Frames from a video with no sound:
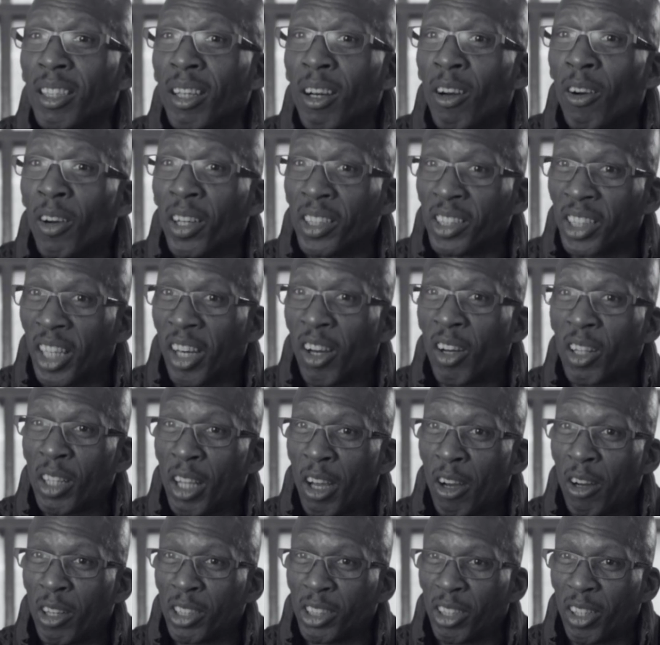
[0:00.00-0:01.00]
on
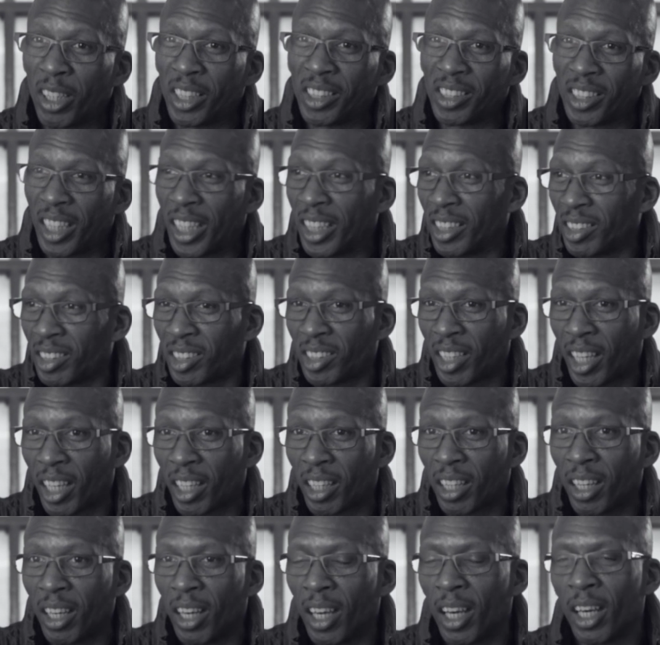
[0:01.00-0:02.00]
in
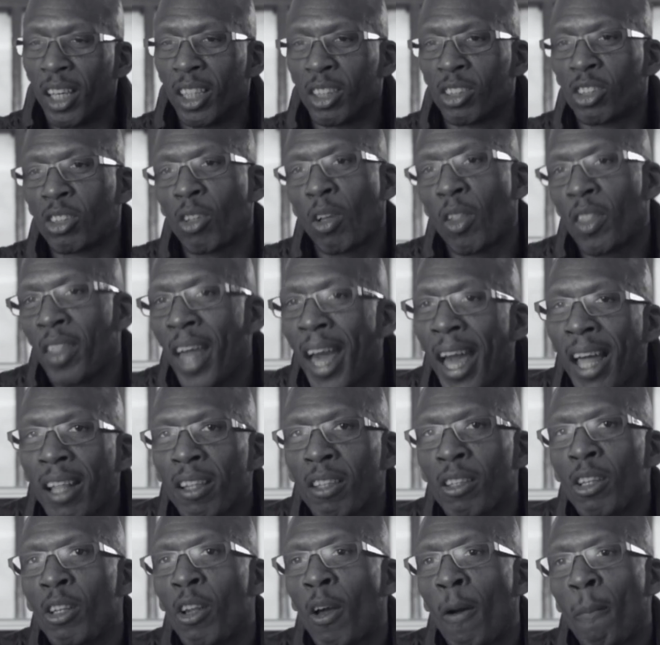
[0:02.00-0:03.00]
sync. So that,
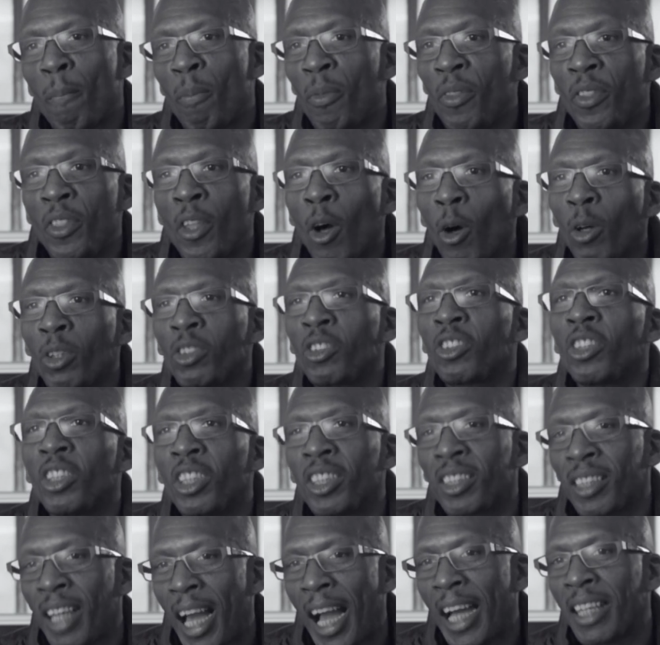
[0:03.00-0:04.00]
those are the
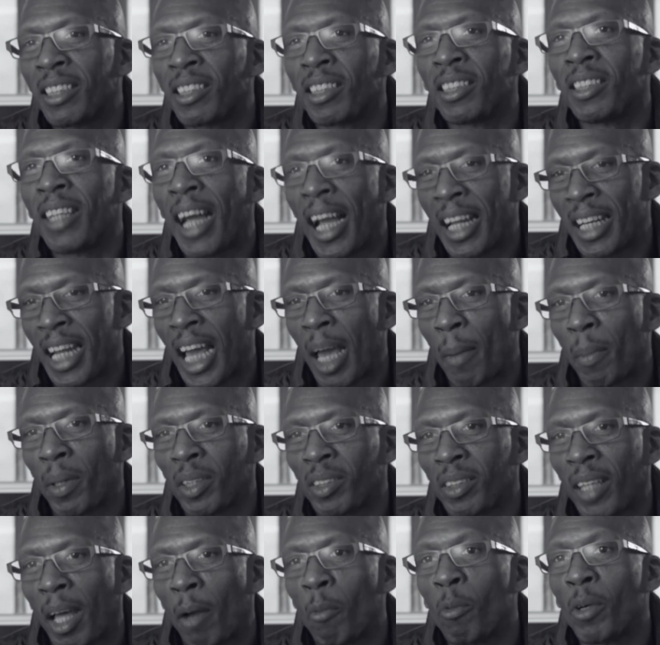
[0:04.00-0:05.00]
kinds of dynamics
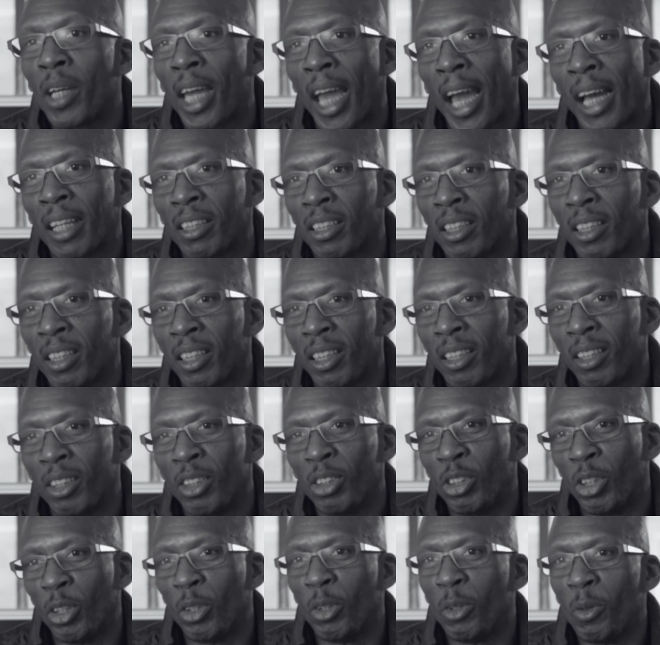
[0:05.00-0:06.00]
that we had to
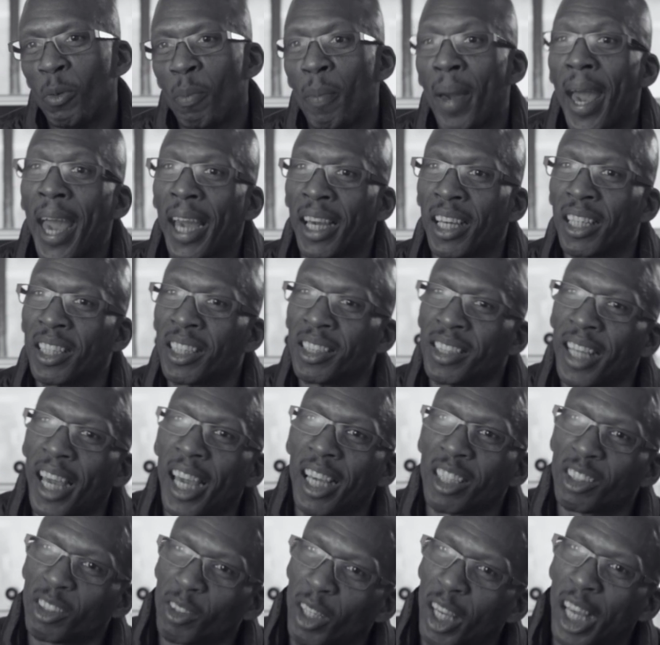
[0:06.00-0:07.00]
do back in the
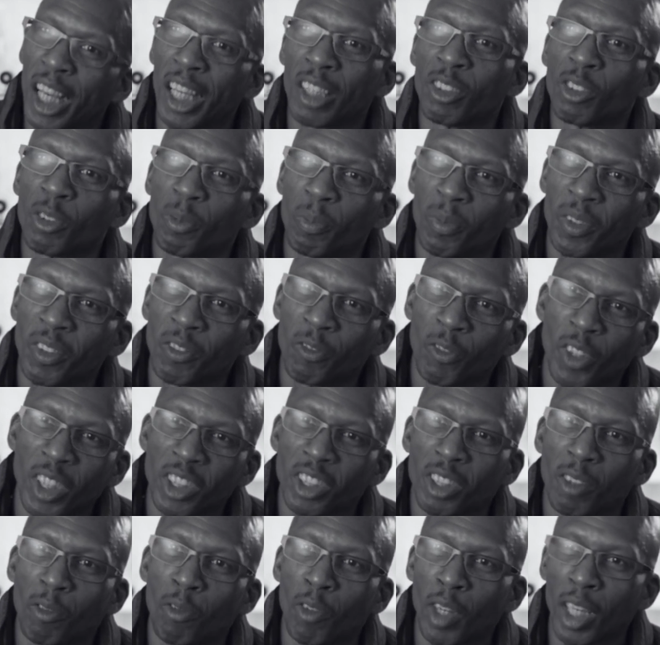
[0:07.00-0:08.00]
days as
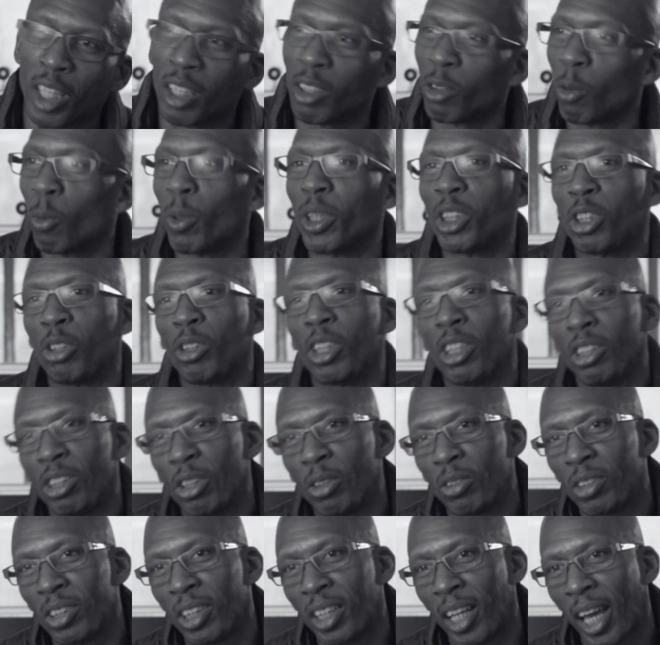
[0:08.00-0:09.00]
vis-a-vis to what you can do
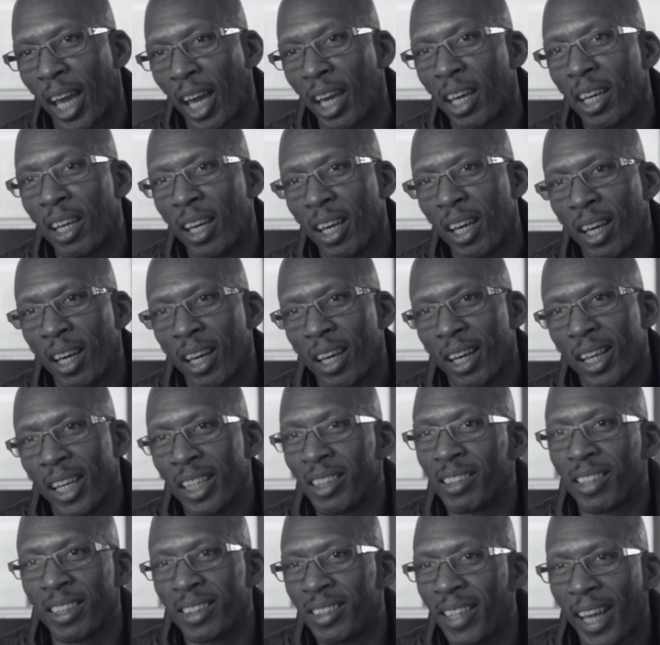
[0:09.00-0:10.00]
today. And
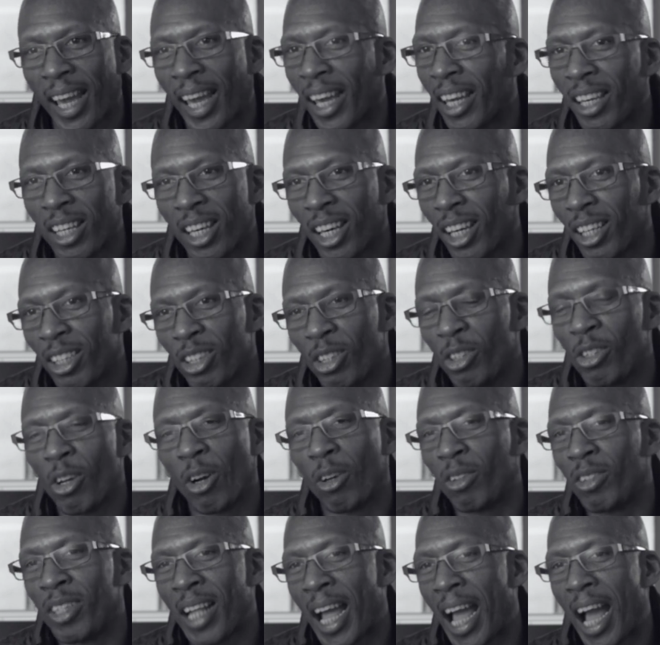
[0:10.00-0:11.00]
today,
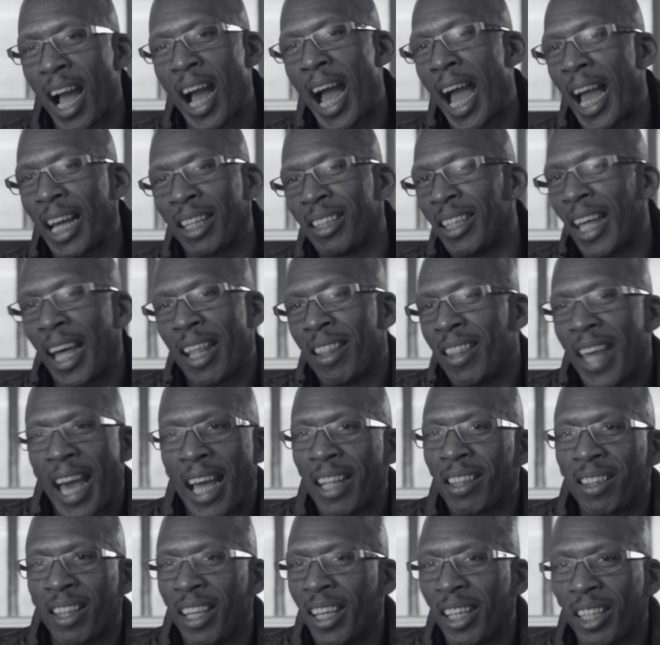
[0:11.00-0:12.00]
now
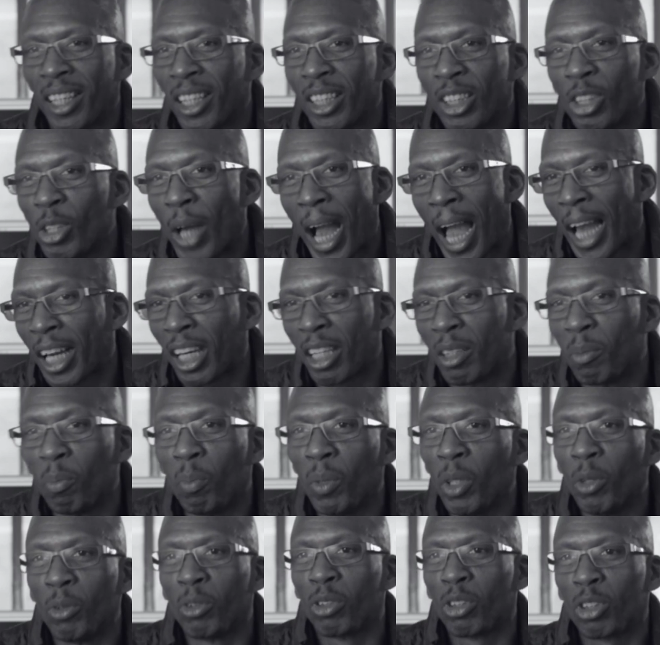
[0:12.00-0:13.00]
that thing I can
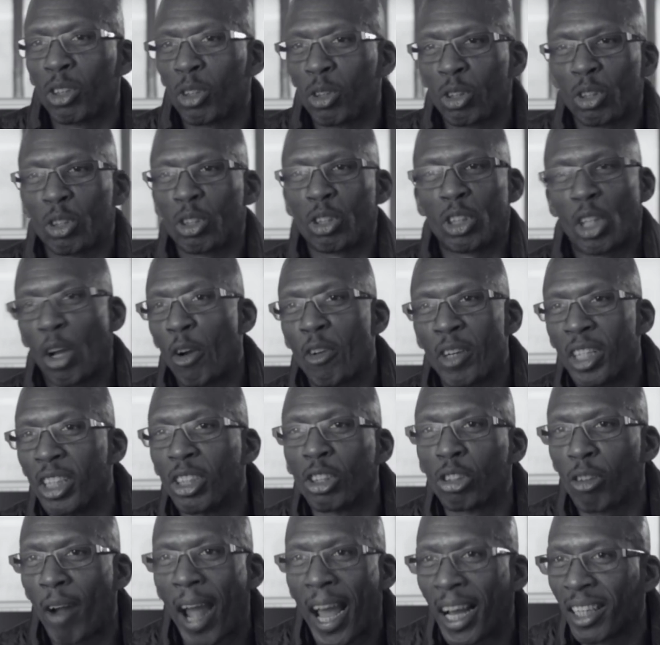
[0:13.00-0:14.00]
mute 30
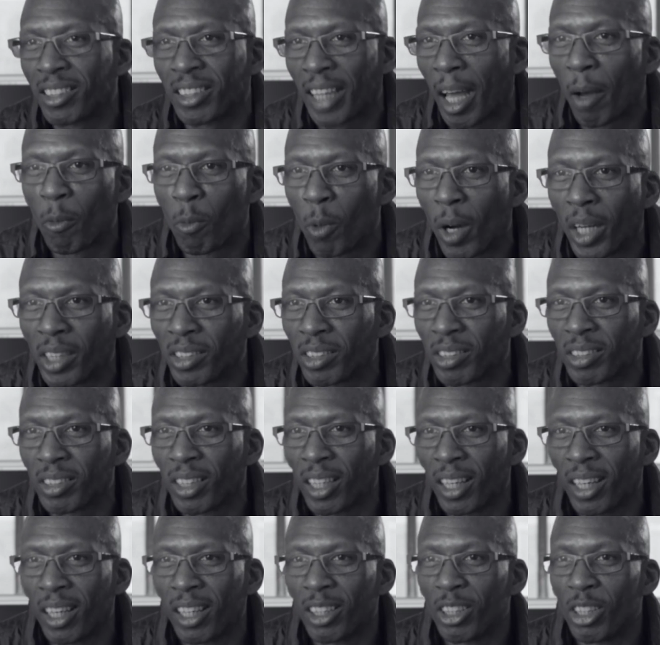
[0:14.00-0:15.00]
tracks at once.
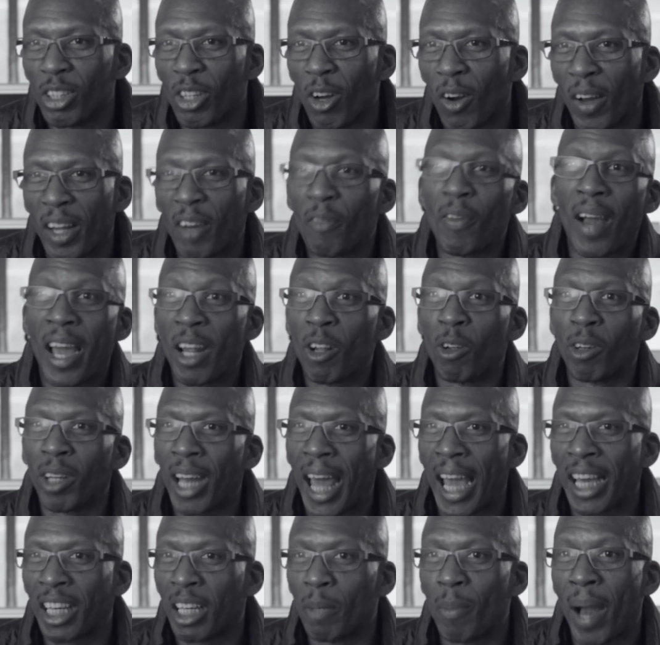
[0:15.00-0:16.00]
And if I don't
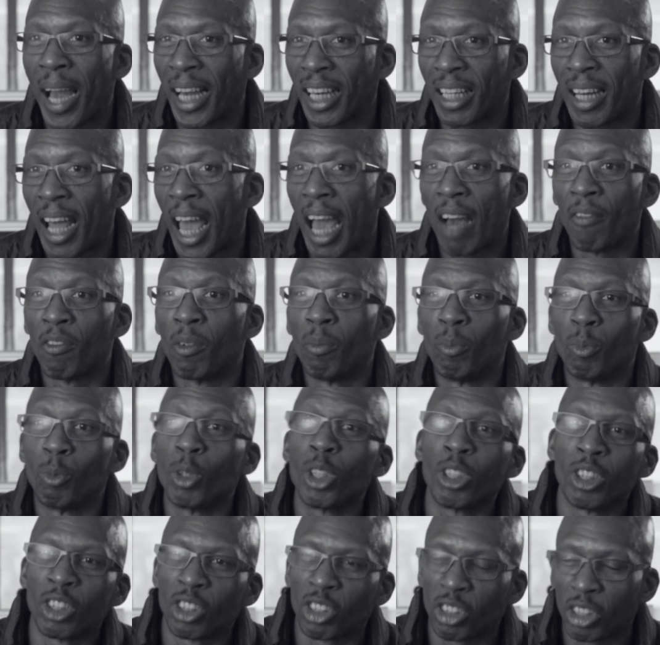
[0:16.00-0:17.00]
like them, I can have them
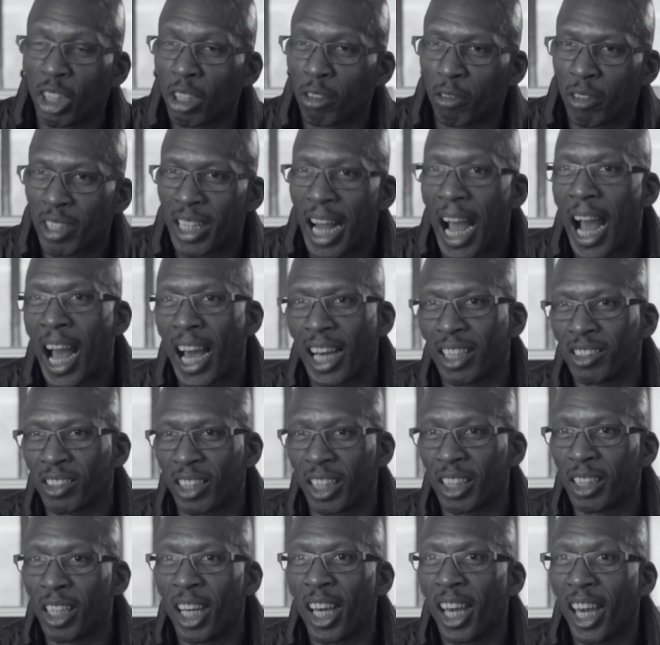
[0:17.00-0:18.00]
synchronized
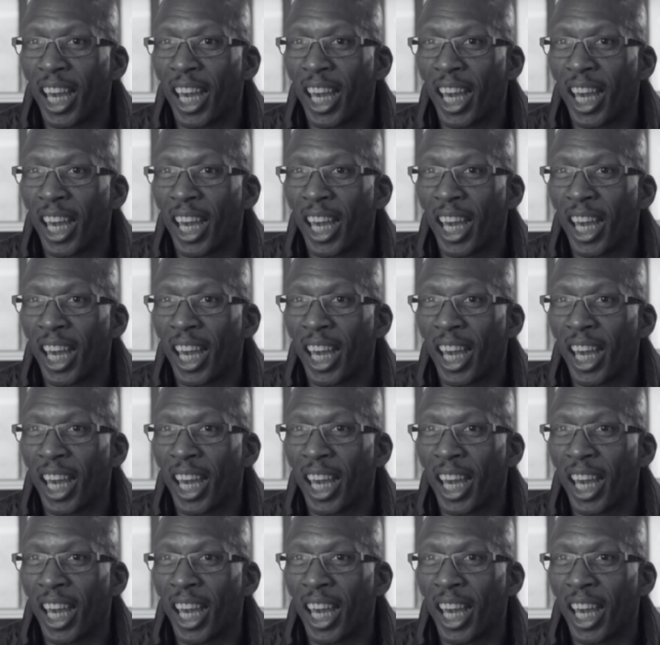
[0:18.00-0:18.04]
and